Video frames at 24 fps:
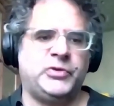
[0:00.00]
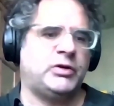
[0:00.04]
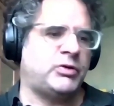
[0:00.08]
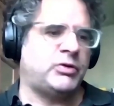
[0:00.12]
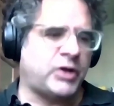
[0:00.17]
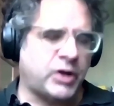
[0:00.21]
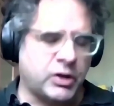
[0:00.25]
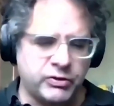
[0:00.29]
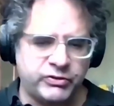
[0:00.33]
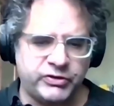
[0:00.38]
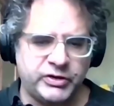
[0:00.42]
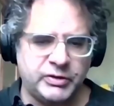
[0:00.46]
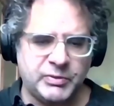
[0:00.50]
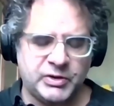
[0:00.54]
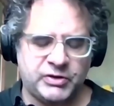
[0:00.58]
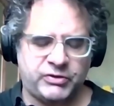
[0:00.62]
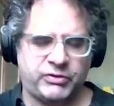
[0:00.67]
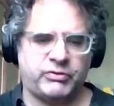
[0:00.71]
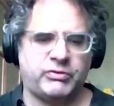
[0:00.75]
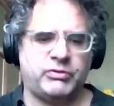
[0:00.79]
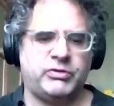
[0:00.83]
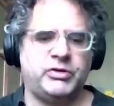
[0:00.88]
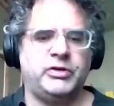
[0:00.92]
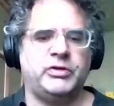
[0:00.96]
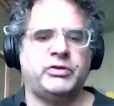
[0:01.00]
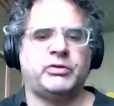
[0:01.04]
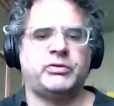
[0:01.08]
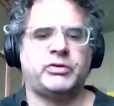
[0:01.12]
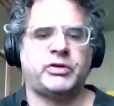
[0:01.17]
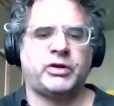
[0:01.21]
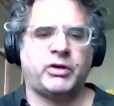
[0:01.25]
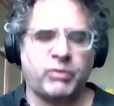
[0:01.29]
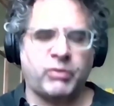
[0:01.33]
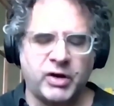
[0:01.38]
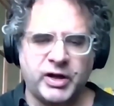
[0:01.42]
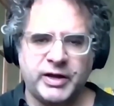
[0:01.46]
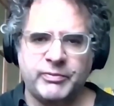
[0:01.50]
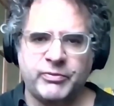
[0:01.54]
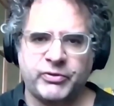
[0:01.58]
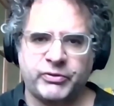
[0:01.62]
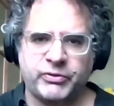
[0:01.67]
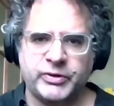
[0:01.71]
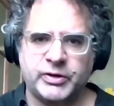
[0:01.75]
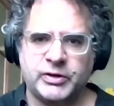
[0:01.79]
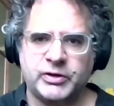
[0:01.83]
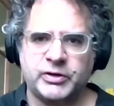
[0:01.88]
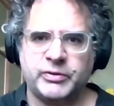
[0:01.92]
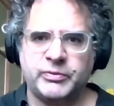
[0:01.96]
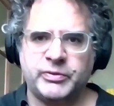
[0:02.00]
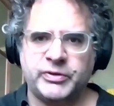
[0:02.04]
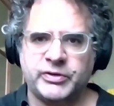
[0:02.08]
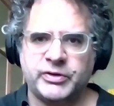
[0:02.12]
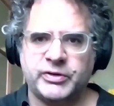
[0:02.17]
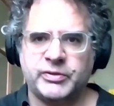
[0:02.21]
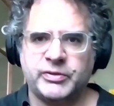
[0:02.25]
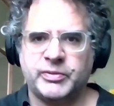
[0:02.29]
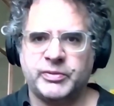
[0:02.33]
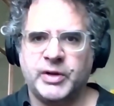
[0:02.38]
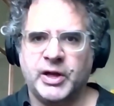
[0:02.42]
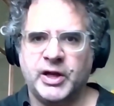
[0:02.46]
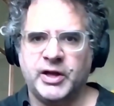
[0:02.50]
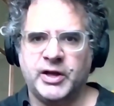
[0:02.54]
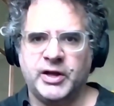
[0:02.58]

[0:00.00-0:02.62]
you know cozy mystery or a crime thriller with a